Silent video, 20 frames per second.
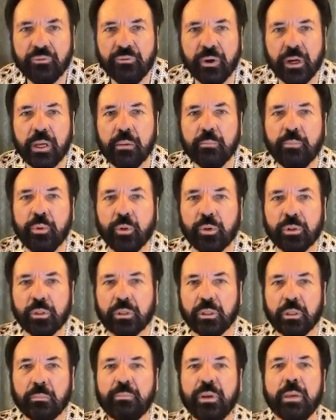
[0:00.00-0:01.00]
It's very
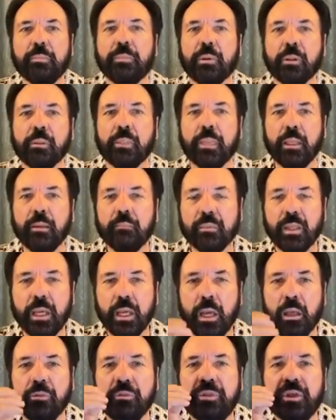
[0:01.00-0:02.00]
important. People,
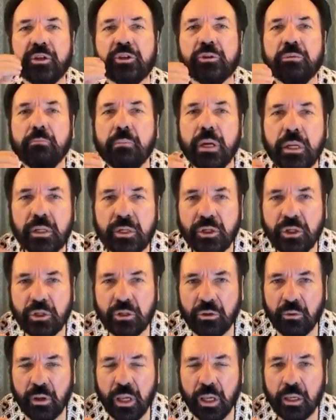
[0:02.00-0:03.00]
this
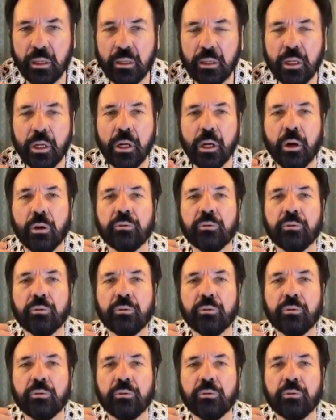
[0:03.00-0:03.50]
ministry